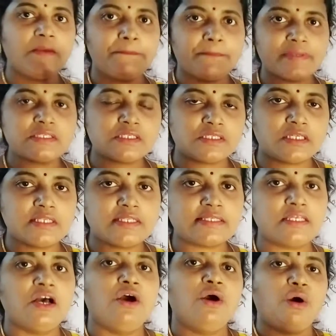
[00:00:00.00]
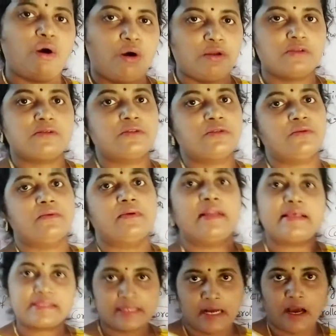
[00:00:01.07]
pistils, also known
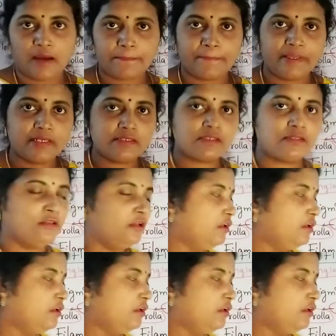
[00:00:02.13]
as carpels.